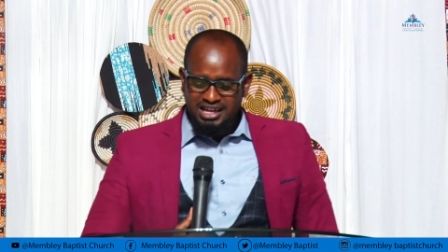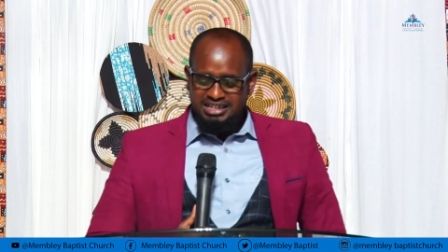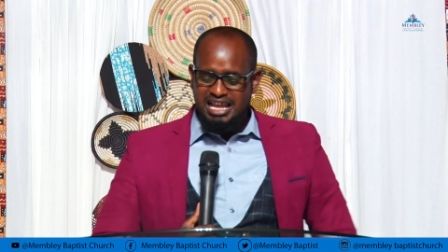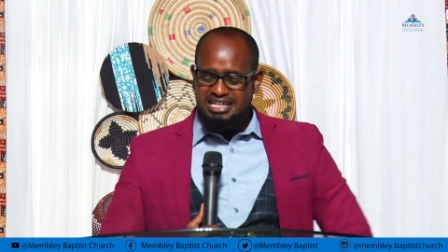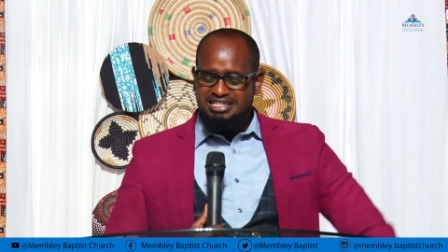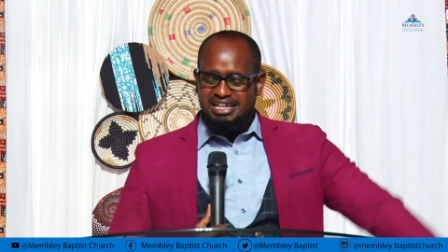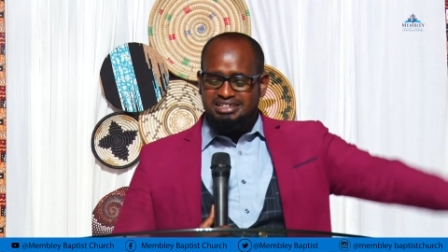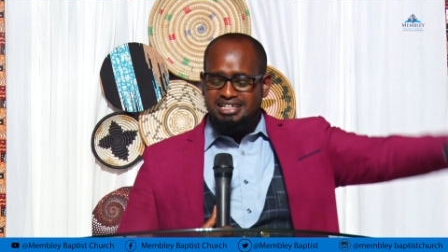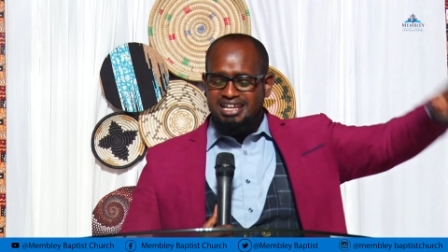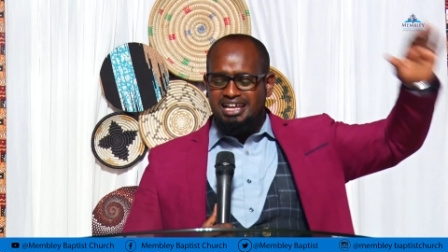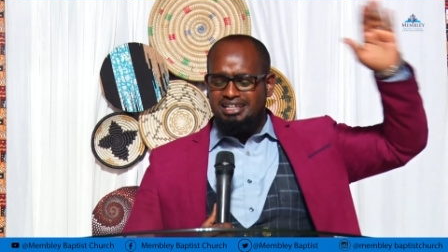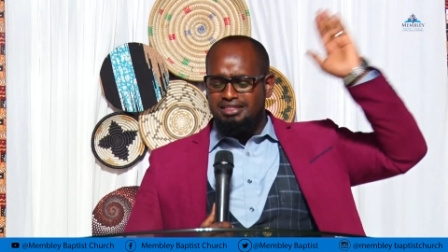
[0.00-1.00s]

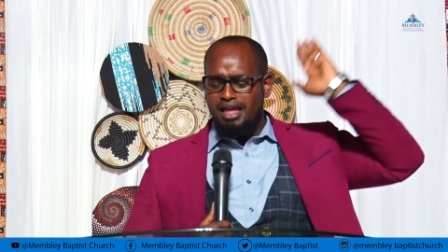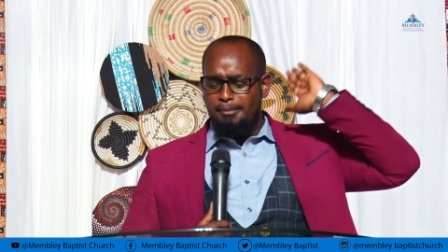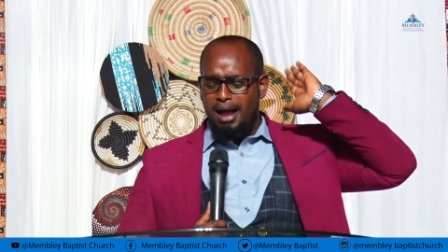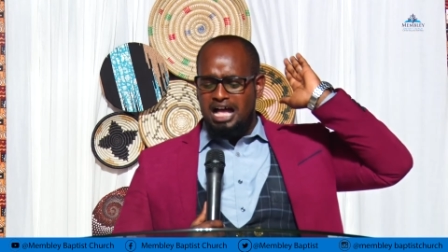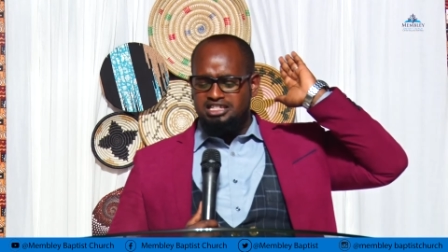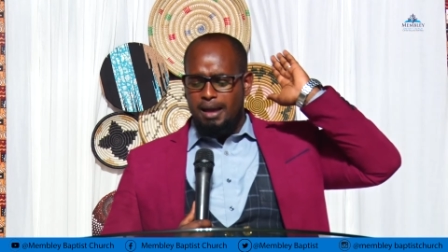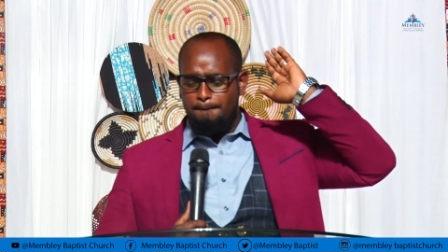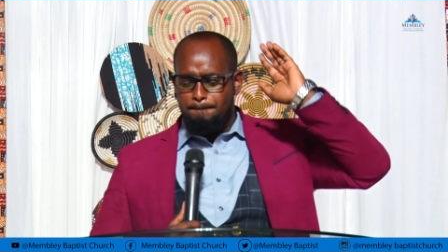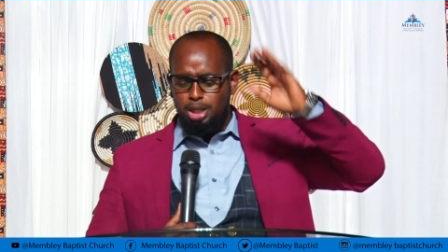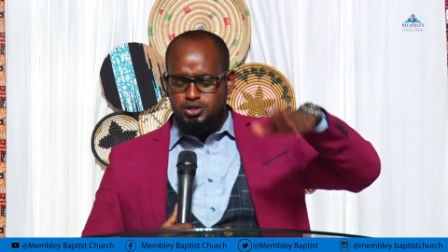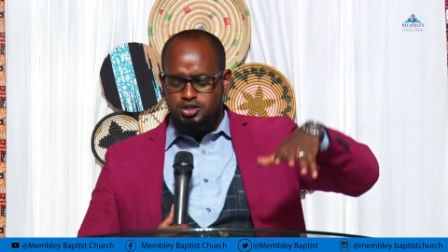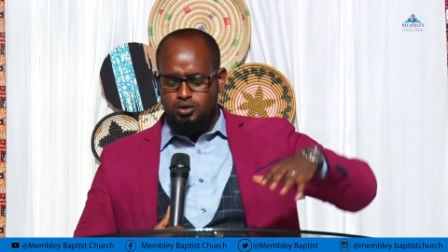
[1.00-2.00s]
Designated them as
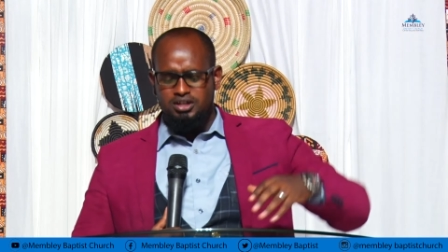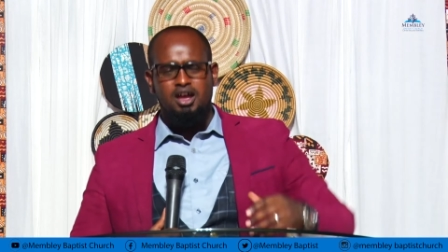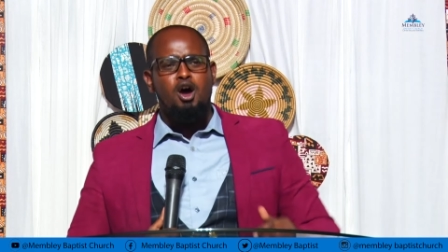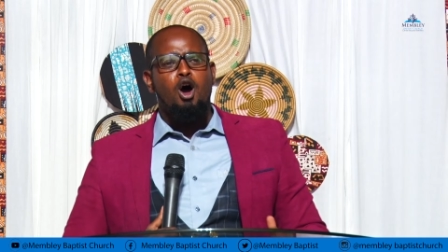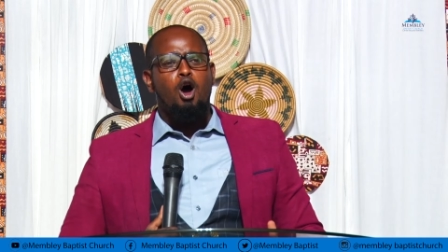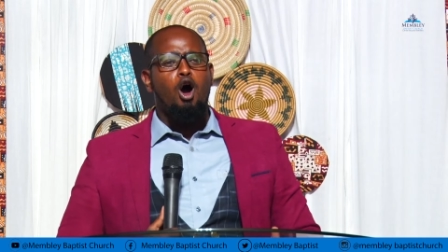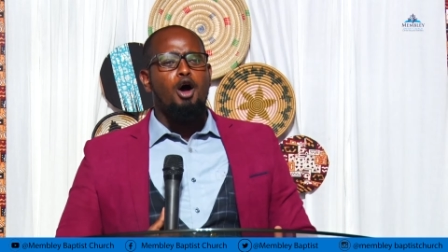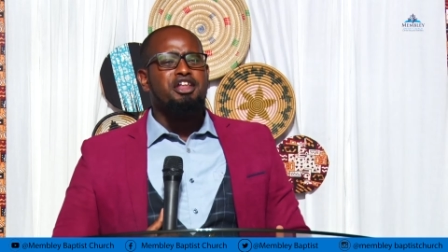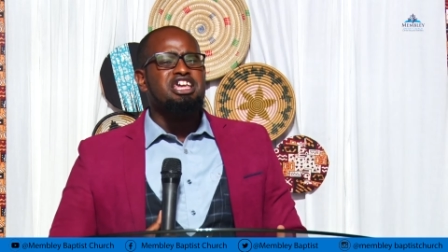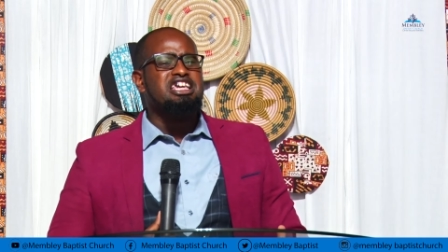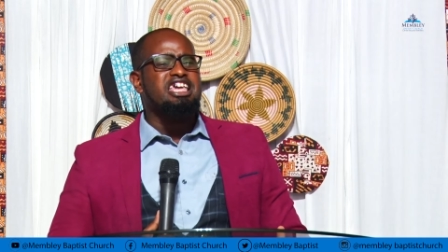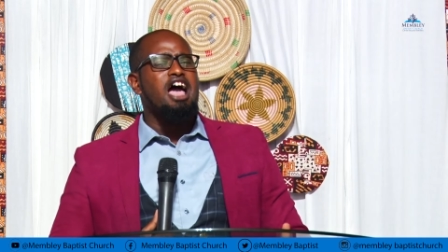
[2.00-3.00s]
apostles, or
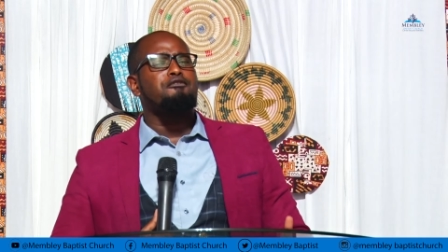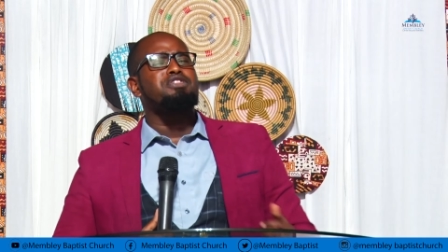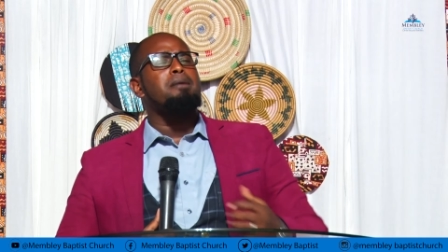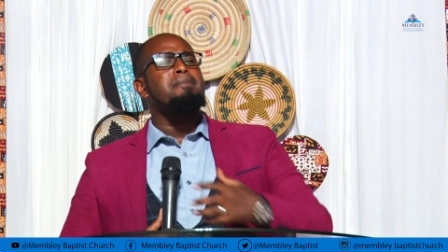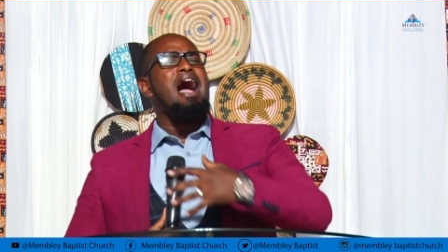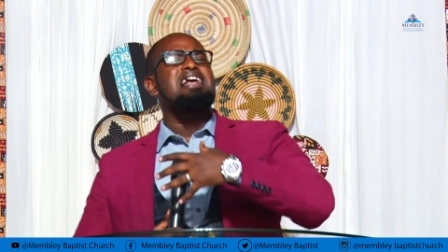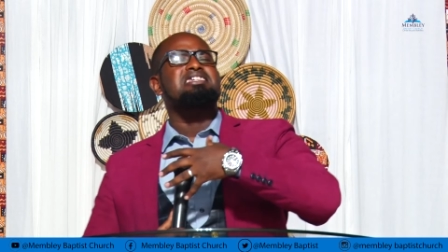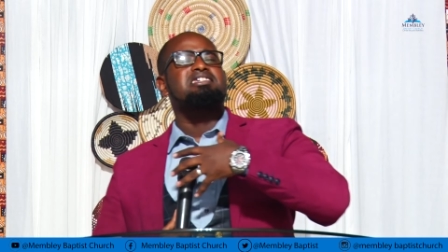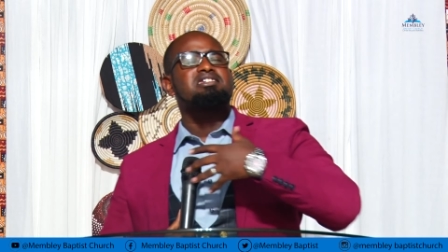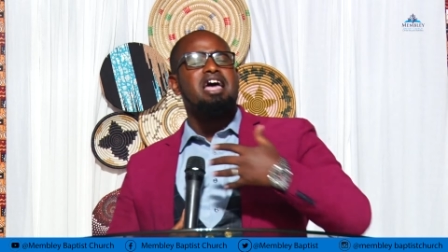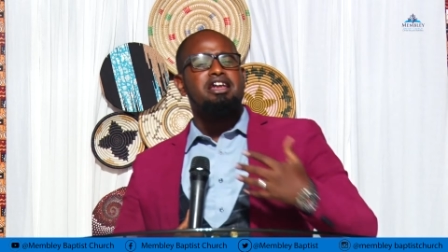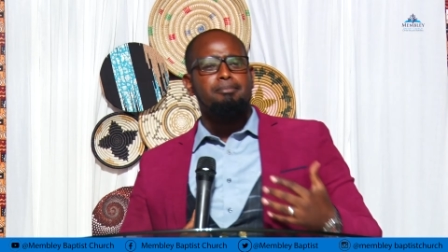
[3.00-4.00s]
He gave them
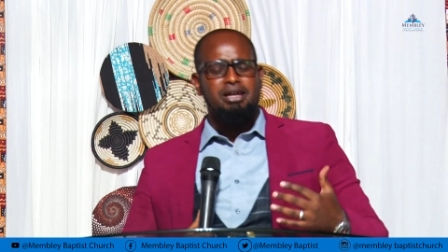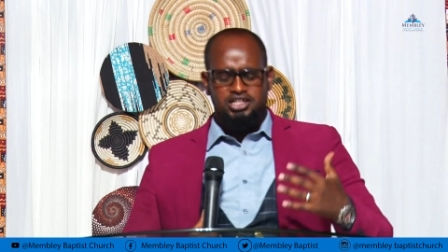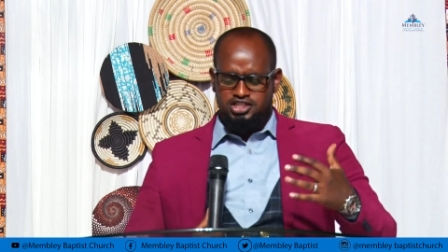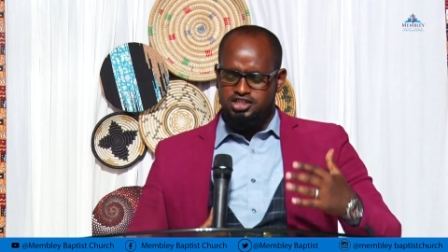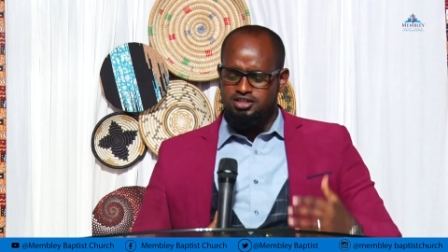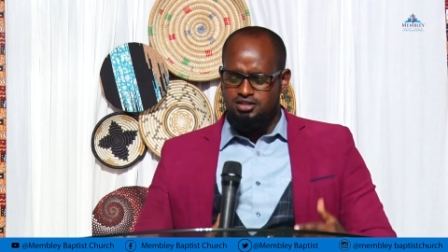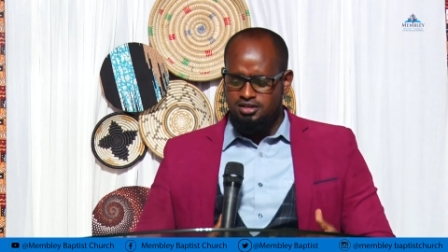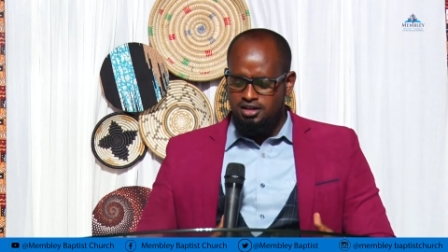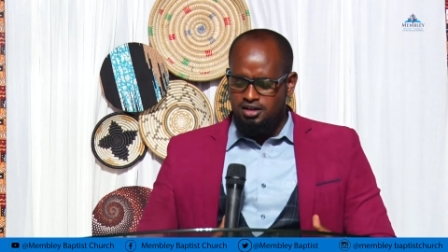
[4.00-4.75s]
assignment.